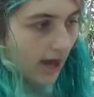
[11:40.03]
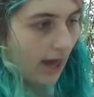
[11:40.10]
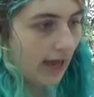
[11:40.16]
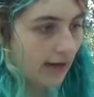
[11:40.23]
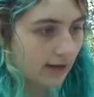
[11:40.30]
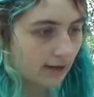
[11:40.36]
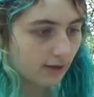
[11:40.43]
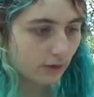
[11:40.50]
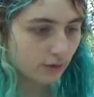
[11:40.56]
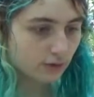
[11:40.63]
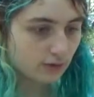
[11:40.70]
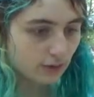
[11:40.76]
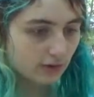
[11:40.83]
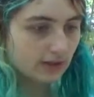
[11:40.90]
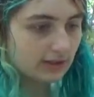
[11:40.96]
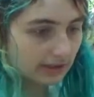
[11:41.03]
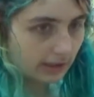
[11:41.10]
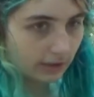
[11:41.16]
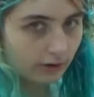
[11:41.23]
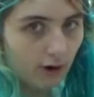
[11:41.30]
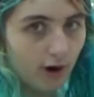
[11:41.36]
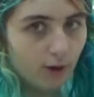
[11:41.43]
And those two things
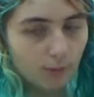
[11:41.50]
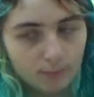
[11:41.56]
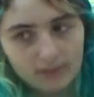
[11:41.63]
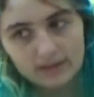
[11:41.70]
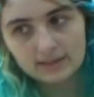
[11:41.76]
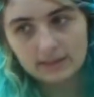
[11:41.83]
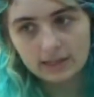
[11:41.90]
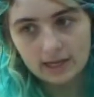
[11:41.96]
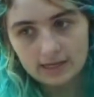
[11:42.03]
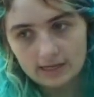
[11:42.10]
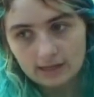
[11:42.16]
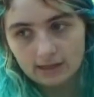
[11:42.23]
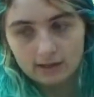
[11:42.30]
together are what makes a lichen.